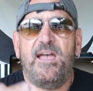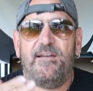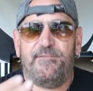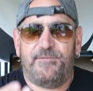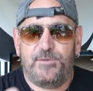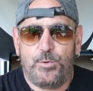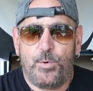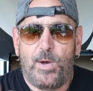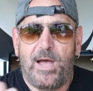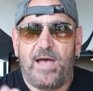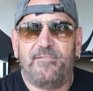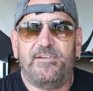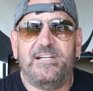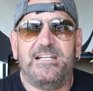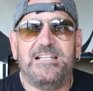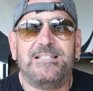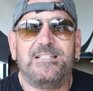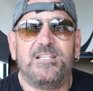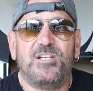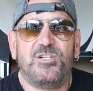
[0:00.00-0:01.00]
If you have
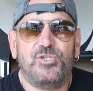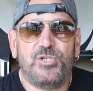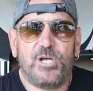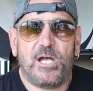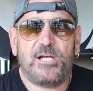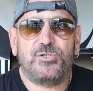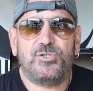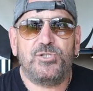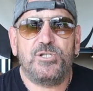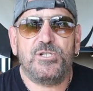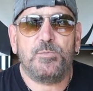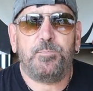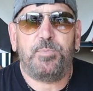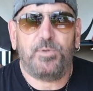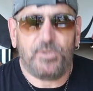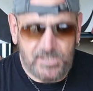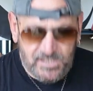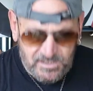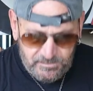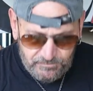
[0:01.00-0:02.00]
any suggestions,
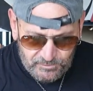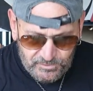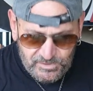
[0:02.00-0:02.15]
please